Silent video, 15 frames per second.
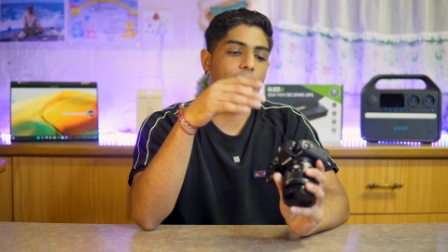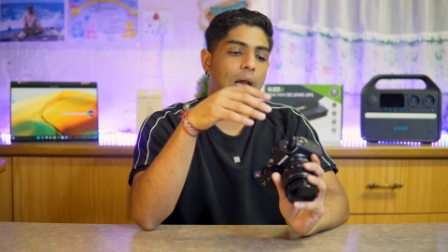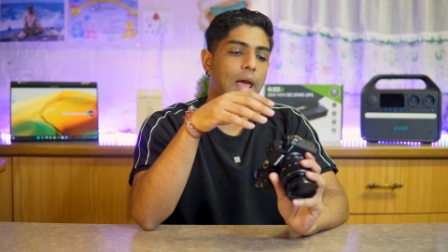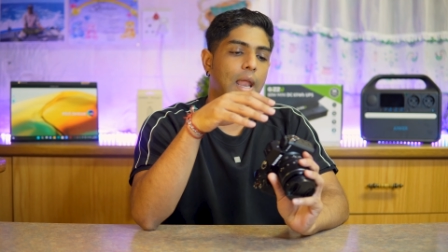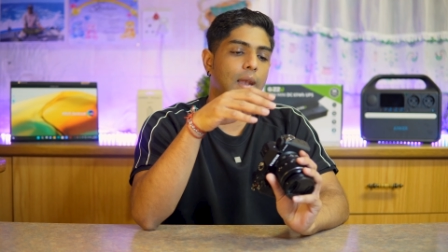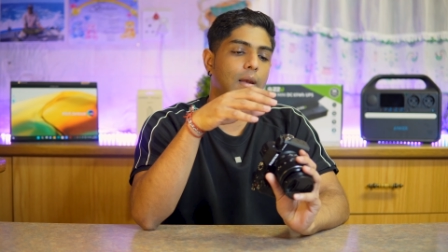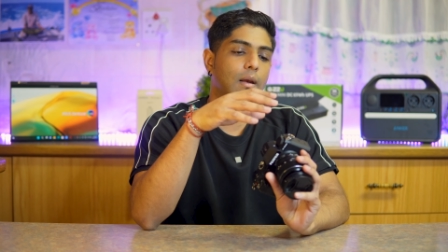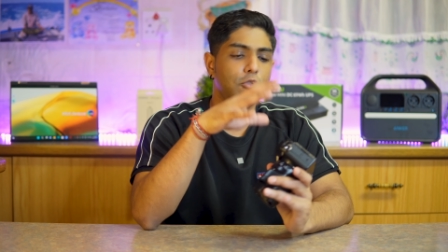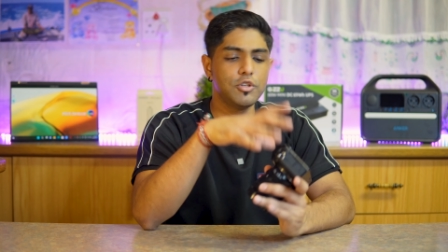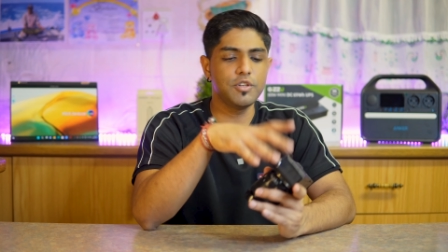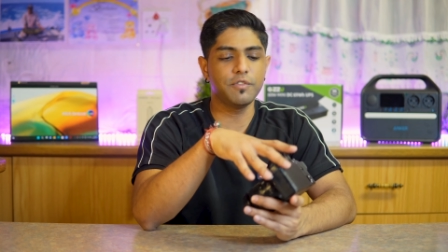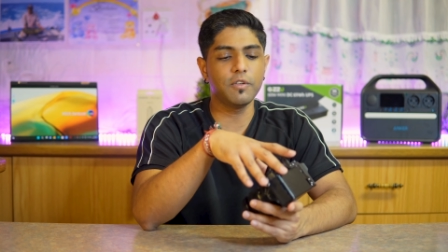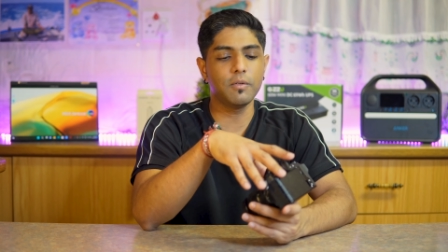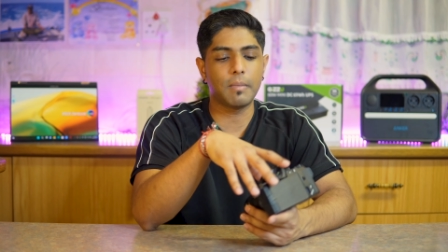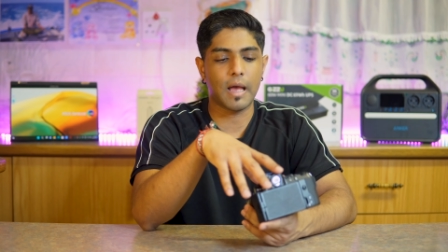And
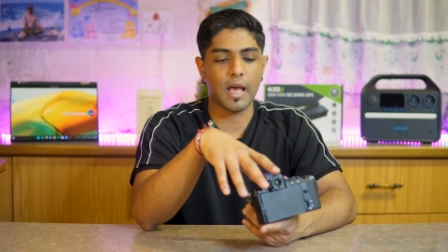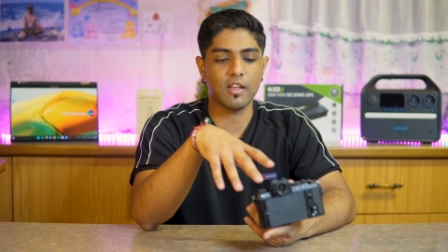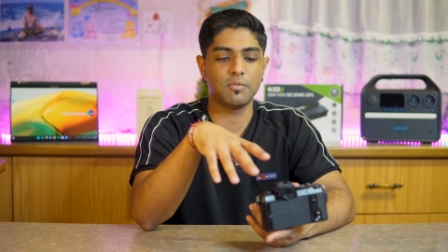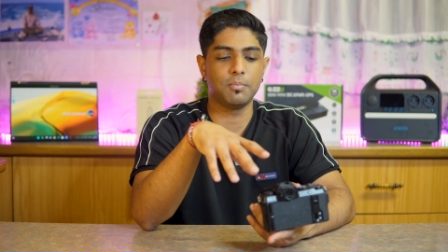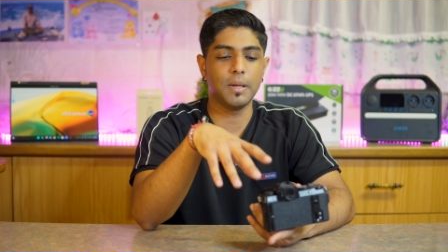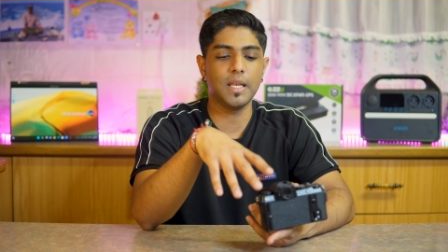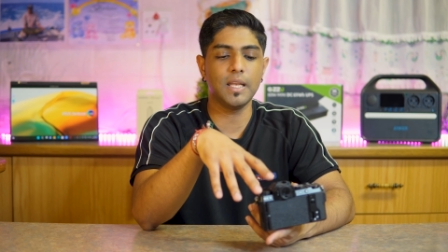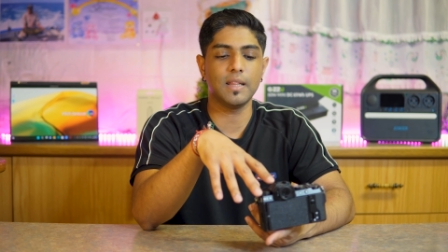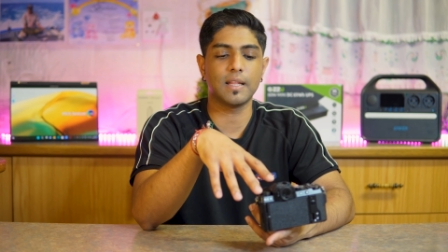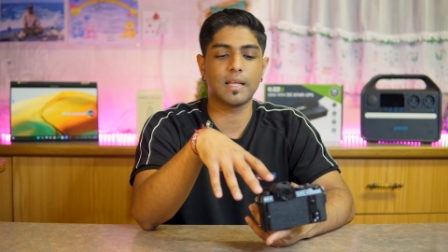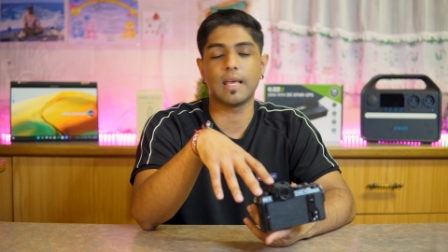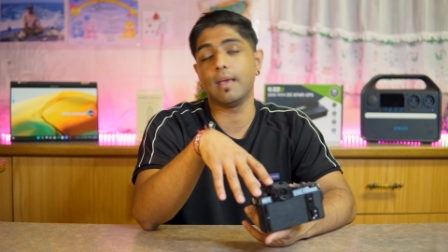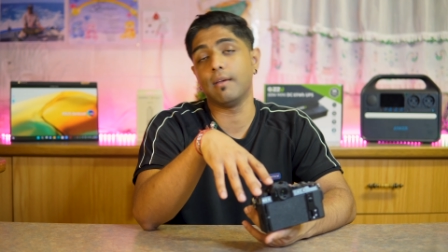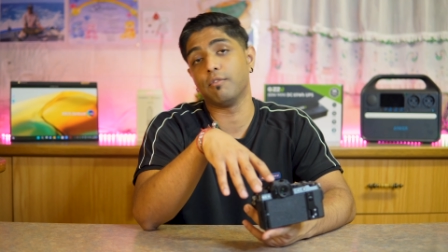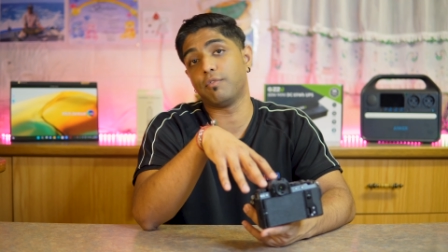Fujifilm has been in the
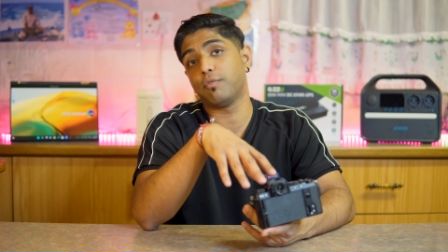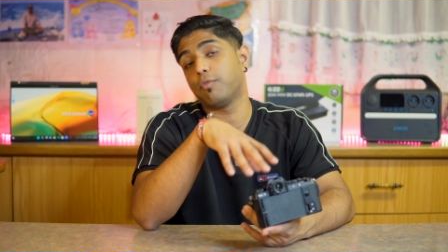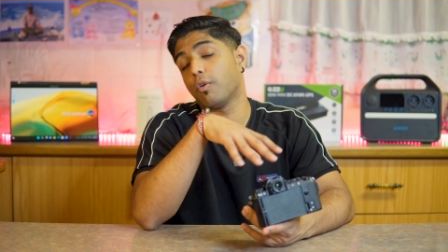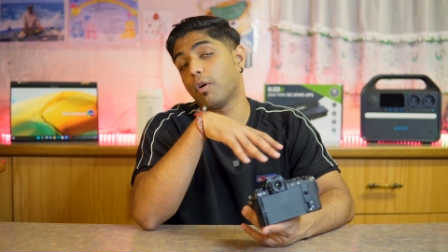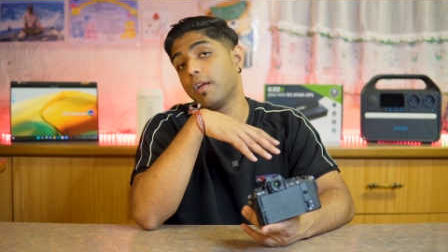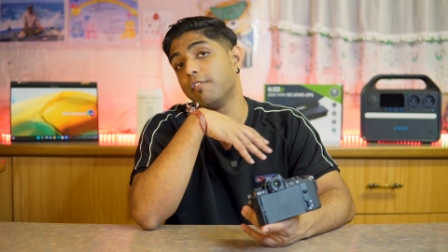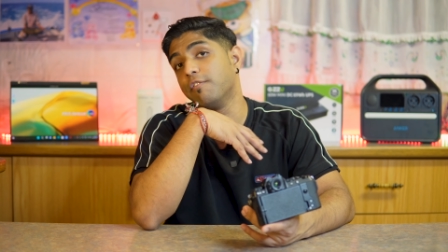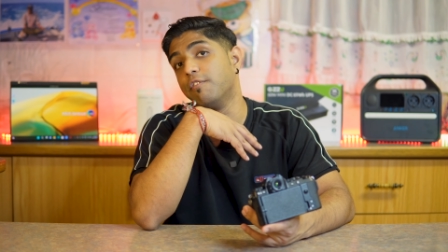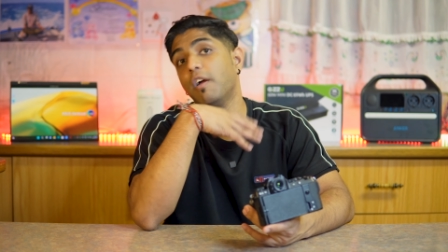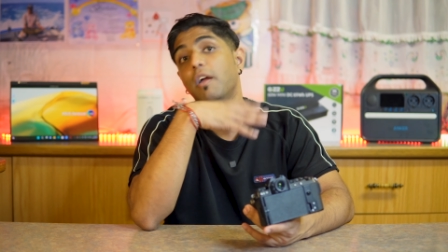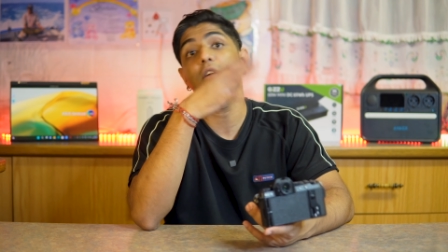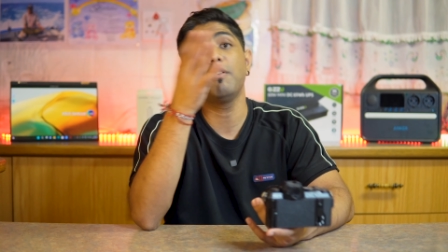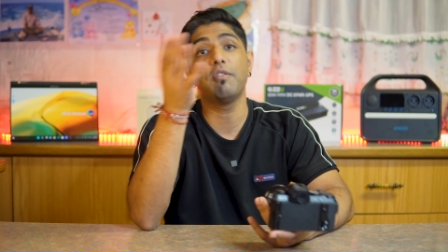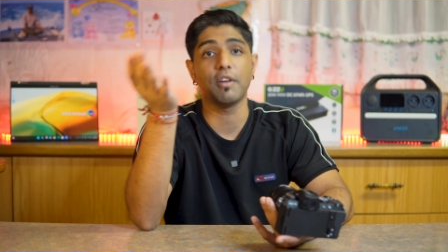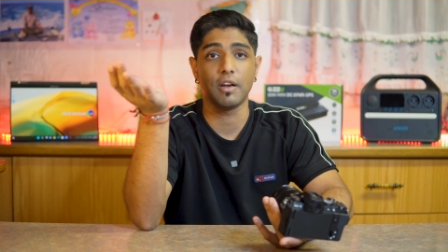game for a
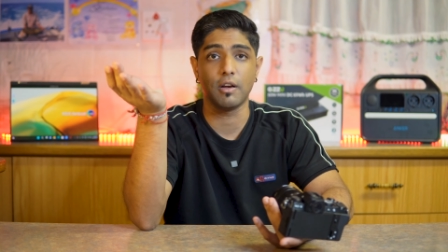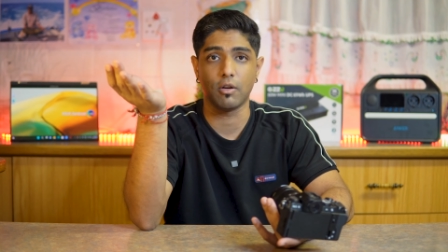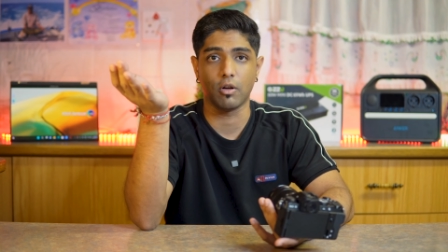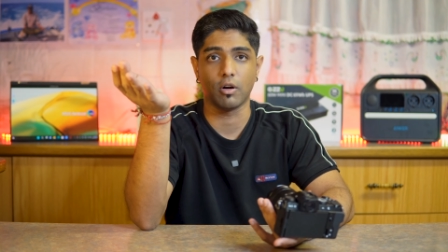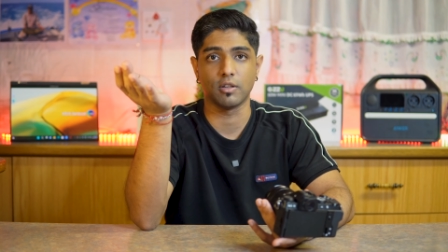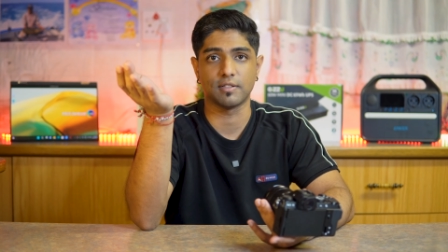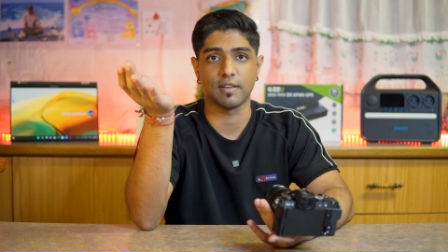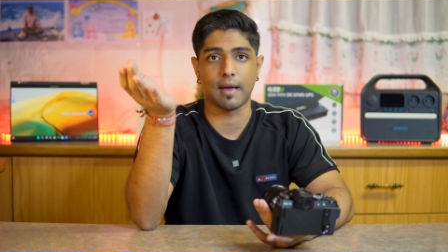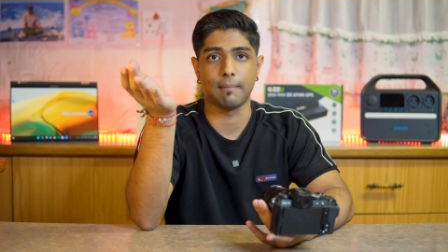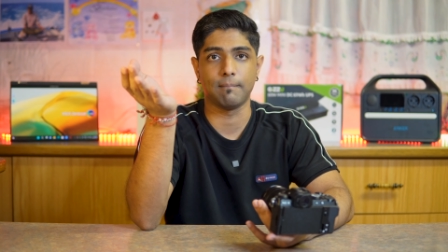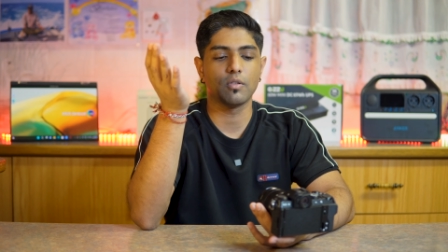very, very long time.